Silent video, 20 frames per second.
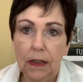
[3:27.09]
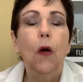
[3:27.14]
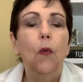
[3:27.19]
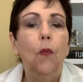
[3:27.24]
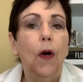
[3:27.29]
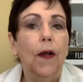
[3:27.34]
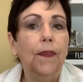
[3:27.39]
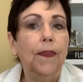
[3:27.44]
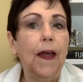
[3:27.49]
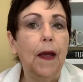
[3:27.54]

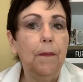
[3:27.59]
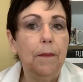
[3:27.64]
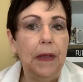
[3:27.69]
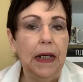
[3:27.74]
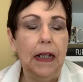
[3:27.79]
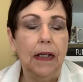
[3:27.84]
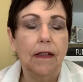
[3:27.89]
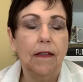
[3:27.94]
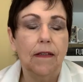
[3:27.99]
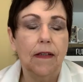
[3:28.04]
What that
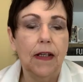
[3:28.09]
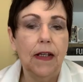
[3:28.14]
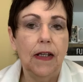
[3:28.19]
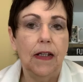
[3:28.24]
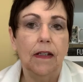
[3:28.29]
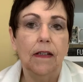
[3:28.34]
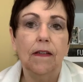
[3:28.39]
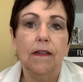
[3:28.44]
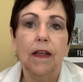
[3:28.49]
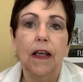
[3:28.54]
means
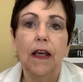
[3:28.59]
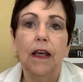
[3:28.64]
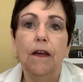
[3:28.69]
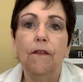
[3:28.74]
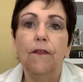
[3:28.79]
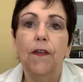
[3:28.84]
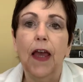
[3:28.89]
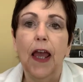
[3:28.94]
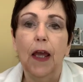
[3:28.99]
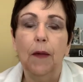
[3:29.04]
is,
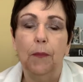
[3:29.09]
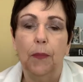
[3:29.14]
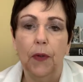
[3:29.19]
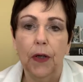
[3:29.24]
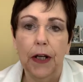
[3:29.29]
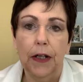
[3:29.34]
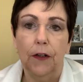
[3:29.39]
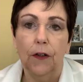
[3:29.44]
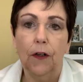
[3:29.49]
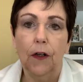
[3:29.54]
if a
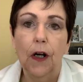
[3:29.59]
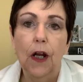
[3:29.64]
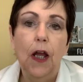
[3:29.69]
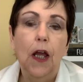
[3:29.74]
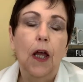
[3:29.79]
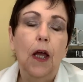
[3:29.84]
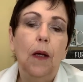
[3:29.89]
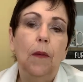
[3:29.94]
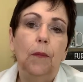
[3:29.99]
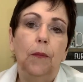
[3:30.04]
breeder
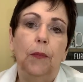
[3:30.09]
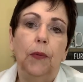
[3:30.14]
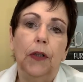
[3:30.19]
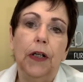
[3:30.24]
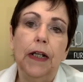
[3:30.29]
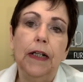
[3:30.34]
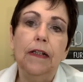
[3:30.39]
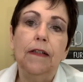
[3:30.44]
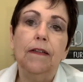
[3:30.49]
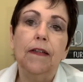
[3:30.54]

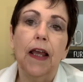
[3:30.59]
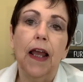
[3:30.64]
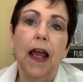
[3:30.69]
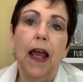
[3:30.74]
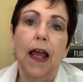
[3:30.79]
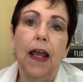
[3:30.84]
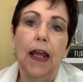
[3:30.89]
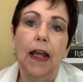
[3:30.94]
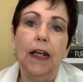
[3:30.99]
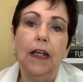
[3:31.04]
breeds
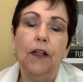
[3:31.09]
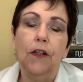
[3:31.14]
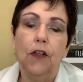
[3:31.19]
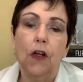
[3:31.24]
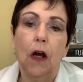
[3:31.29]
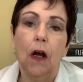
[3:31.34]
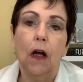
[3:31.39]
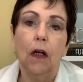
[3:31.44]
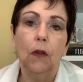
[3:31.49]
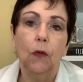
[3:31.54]
a
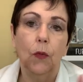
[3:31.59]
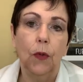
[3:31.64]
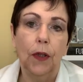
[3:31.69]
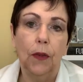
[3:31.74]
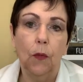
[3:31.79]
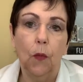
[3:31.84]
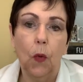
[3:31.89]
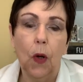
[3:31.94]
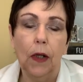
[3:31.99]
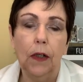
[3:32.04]
dog
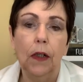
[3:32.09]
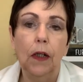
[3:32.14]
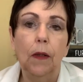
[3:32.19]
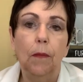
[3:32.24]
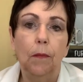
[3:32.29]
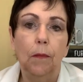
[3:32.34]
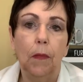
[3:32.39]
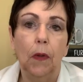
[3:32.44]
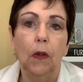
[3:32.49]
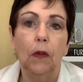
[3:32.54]
with one
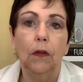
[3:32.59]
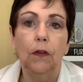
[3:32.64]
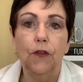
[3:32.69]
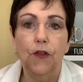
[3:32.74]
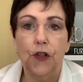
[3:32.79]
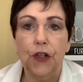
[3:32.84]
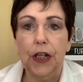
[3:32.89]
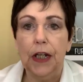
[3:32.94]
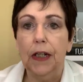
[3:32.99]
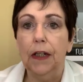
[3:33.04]
Merle
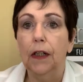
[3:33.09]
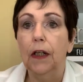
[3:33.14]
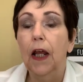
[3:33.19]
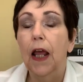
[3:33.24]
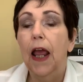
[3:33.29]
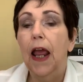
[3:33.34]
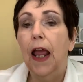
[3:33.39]
gene